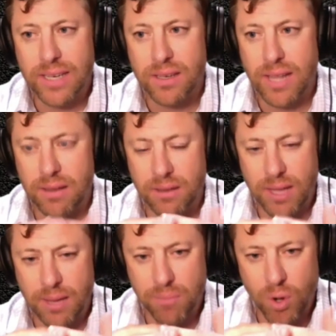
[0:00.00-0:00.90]
that
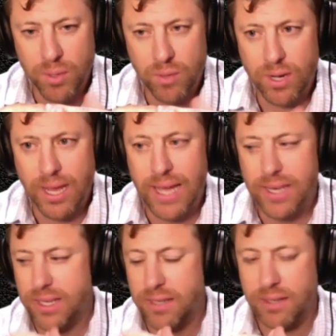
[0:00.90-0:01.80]
moment when I had
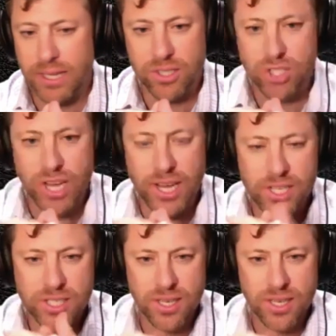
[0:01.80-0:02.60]
to like change.